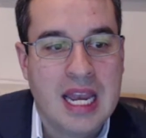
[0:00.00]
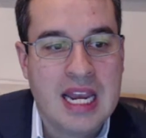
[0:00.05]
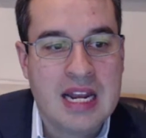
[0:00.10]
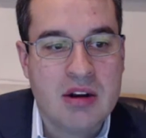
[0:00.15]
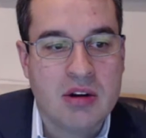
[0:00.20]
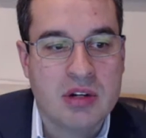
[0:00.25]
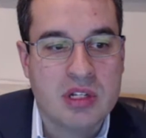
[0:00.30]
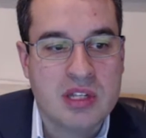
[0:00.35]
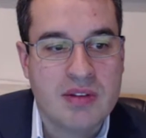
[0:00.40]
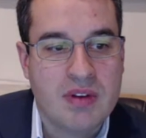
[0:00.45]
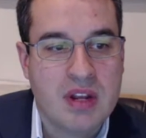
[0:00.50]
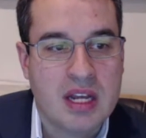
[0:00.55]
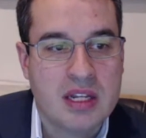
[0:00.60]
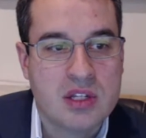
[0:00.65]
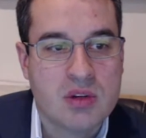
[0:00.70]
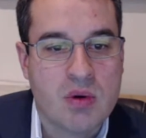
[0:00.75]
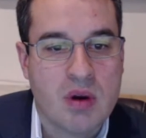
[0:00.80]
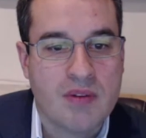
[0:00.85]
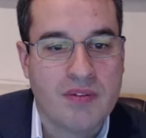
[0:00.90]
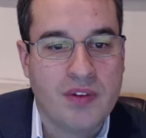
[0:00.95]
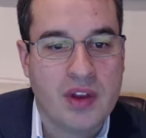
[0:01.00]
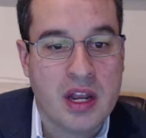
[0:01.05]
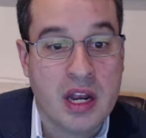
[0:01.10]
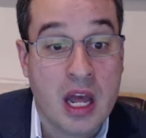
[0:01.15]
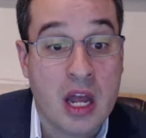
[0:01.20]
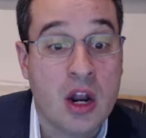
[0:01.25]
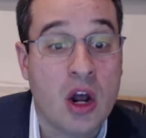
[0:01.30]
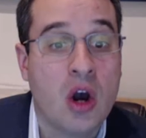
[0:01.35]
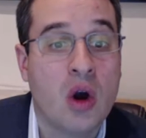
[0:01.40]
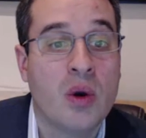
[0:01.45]
878 square
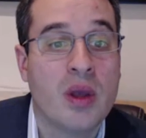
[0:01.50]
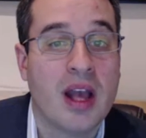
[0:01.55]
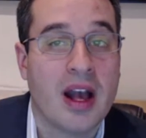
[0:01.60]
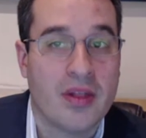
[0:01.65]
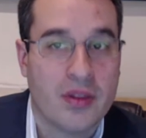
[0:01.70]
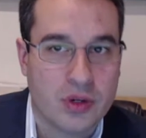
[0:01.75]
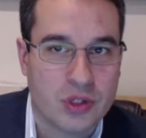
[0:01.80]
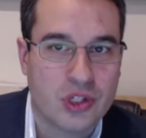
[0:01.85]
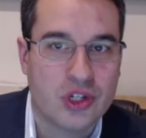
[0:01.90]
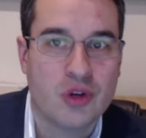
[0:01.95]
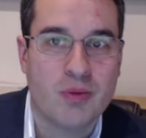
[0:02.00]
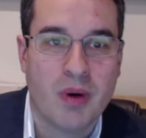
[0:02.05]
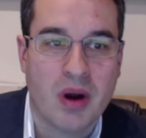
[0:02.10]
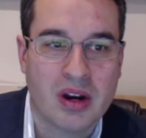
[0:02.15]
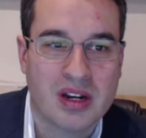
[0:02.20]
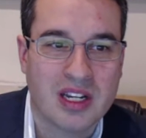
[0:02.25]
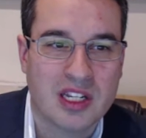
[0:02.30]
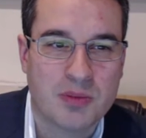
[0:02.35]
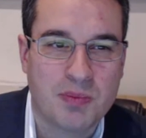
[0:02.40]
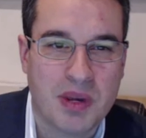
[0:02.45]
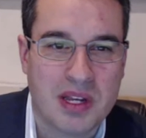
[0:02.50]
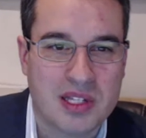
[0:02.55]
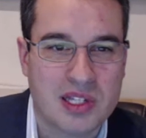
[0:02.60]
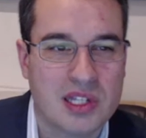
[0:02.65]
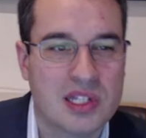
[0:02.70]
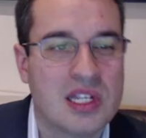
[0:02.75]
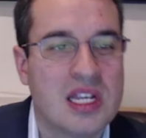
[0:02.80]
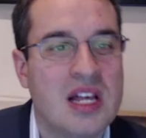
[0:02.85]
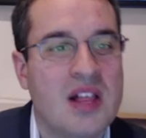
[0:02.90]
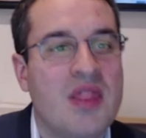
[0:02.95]
feet, and oh yeah, there's 2 parking
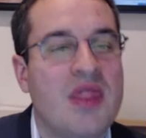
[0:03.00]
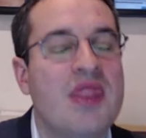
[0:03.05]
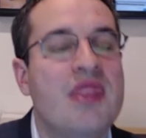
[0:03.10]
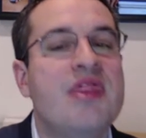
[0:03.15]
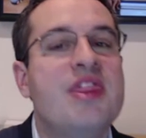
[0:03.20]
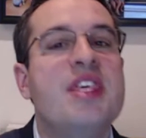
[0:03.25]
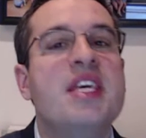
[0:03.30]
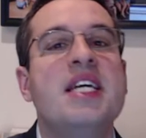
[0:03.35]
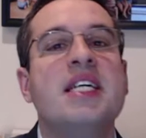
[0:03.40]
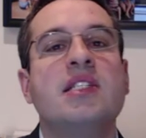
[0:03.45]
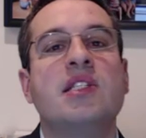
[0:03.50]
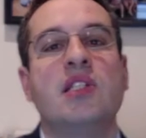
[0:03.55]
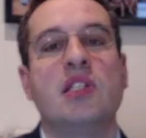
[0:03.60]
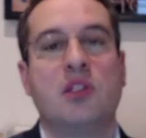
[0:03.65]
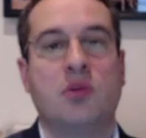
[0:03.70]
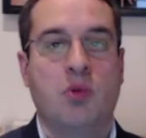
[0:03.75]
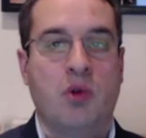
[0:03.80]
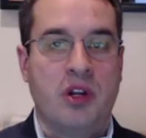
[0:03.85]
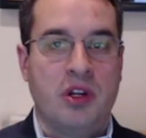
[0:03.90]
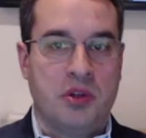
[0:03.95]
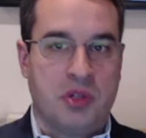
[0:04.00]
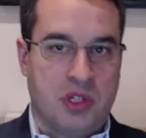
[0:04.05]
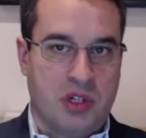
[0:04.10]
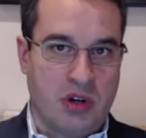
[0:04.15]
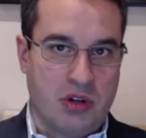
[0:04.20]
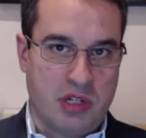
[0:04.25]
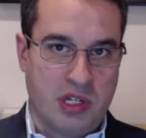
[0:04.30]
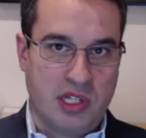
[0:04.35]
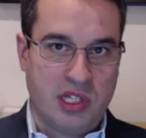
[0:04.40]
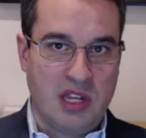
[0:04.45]
spaces. This is where you
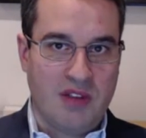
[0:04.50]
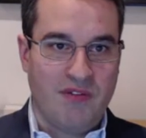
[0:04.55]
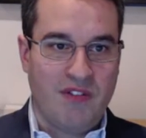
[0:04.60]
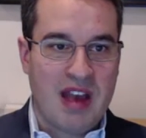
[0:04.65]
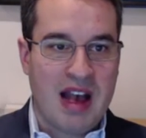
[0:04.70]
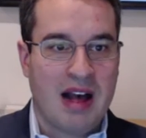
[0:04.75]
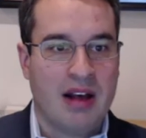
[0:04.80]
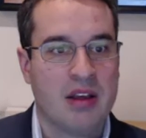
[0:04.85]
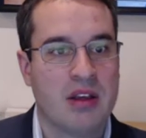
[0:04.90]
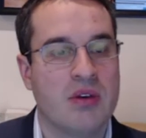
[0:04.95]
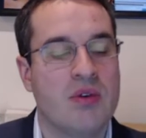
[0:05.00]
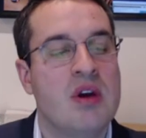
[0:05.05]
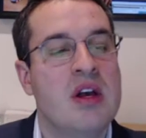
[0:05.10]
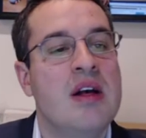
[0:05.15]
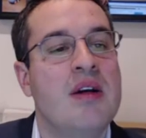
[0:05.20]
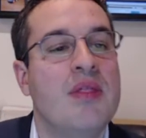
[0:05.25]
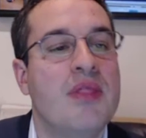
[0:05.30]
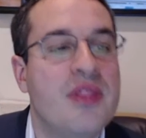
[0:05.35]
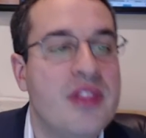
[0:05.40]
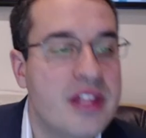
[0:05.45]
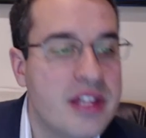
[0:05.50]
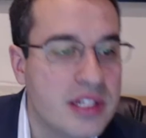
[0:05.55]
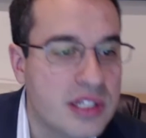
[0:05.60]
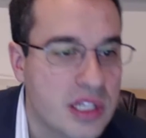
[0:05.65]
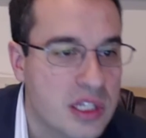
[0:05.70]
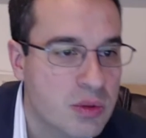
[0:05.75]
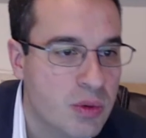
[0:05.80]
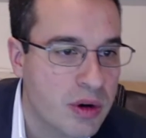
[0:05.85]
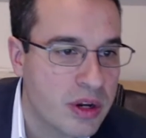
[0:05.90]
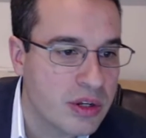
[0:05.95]
start to see value.
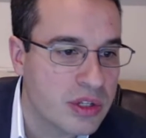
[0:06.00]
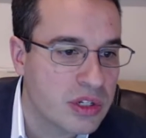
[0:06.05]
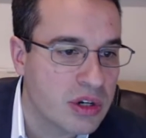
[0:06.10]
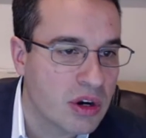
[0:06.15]
This is where you